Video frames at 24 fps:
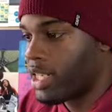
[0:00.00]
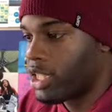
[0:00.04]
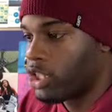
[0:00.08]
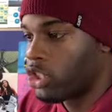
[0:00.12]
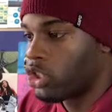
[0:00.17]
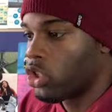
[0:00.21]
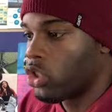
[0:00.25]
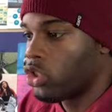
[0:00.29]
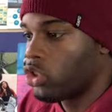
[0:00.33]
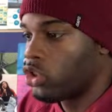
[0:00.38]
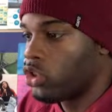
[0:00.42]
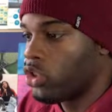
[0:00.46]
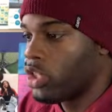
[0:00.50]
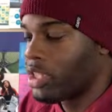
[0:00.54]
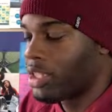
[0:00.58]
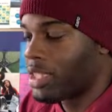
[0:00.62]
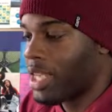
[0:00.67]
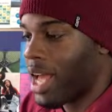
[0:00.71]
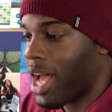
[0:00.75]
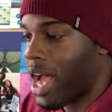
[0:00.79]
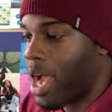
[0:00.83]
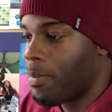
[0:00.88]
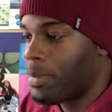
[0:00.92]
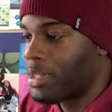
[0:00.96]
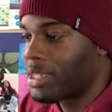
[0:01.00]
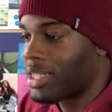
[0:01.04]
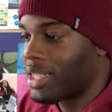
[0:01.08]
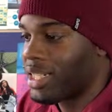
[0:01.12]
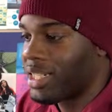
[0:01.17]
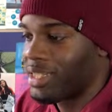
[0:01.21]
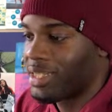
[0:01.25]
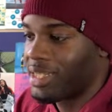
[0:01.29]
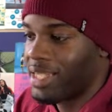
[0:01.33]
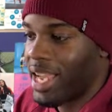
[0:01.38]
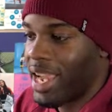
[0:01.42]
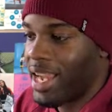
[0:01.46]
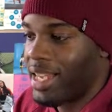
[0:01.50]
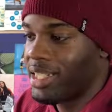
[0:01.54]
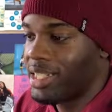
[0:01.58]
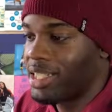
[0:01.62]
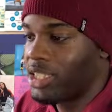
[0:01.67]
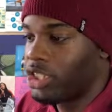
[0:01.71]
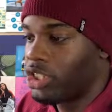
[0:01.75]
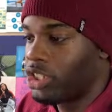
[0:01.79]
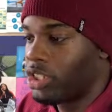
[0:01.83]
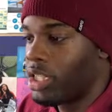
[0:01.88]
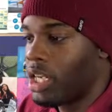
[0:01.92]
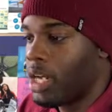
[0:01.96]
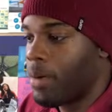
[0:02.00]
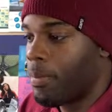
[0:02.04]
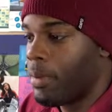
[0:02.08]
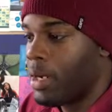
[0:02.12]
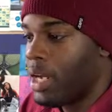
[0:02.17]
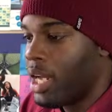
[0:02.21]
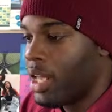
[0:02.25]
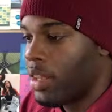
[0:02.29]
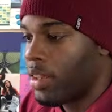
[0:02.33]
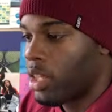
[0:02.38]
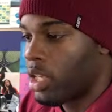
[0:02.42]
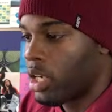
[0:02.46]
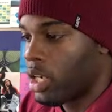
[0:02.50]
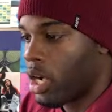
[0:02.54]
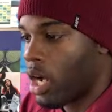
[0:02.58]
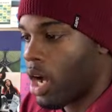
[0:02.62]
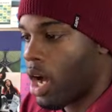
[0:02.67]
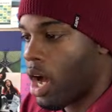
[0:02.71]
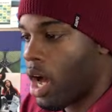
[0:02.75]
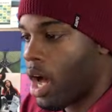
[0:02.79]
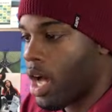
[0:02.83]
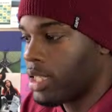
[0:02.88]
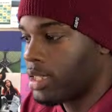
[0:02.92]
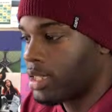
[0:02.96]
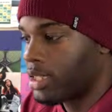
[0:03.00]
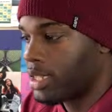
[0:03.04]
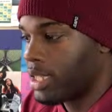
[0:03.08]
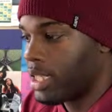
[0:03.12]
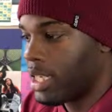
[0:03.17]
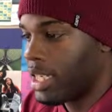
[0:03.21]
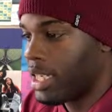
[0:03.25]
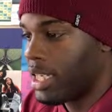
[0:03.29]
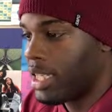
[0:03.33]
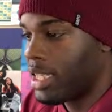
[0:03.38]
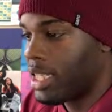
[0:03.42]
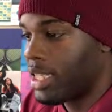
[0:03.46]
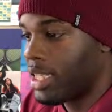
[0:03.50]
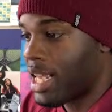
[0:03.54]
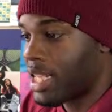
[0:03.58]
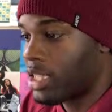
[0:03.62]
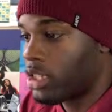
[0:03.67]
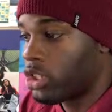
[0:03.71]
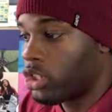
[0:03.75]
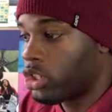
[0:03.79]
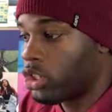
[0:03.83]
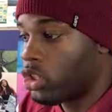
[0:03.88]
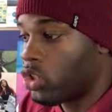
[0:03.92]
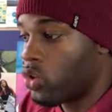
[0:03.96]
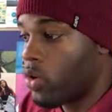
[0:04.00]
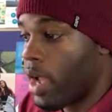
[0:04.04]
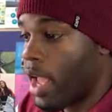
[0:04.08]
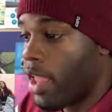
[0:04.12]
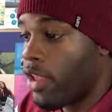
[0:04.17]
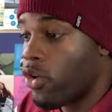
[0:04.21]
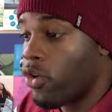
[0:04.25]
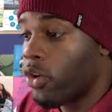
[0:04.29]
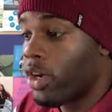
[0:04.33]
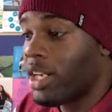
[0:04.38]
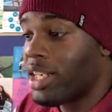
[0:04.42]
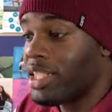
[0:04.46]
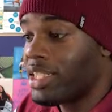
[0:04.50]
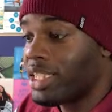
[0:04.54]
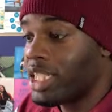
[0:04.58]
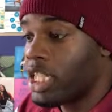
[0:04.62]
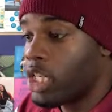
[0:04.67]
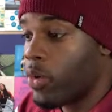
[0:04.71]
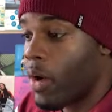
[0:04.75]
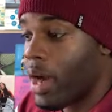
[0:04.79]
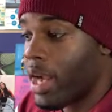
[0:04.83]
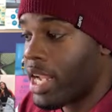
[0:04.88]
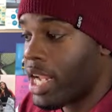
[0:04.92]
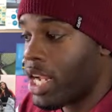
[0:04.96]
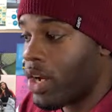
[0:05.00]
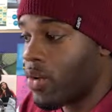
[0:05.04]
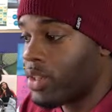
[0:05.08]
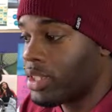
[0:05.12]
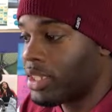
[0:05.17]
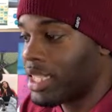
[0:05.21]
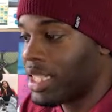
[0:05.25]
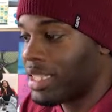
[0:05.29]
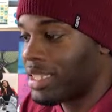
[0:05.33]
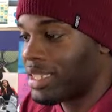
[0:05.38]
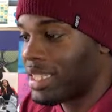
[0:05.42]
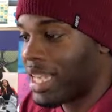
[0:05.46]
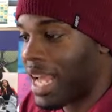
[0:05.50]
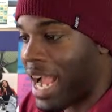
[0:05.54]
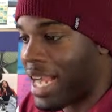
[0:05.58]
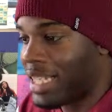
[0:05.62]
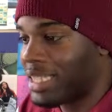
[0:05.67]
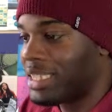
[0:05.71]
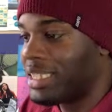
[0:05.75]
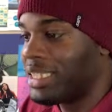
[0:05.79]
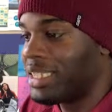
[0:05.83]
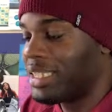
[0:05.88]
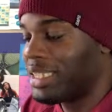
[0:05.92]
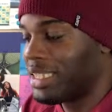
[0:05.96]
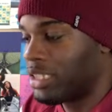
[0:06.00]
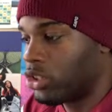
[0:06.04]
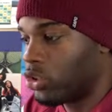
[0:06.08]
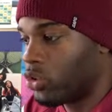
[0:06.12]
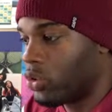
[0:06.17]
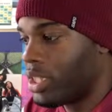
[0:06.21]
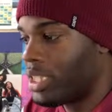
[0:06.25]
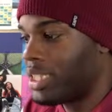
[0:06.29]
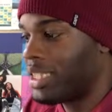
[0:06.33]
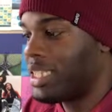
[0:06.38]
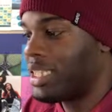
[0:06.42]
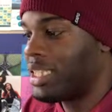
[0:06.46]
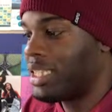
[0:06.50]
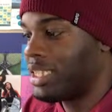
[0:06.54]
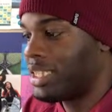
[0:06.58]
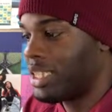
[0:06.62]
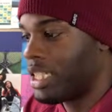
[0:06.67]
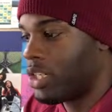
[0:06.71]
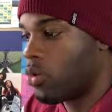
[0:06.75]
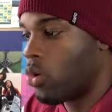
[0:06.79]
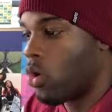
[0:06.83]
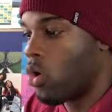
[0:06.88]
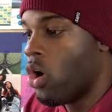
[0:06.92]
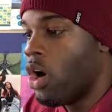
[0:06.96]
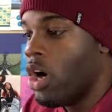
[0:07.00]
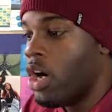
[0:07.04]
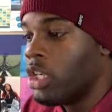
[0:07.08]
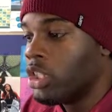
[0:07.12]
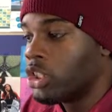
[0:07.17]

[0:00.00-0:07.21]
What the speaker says: It shows you the time it's going to take to ship, the cost, anything that's due, and you're going to see right here it says taxes, duties, 0.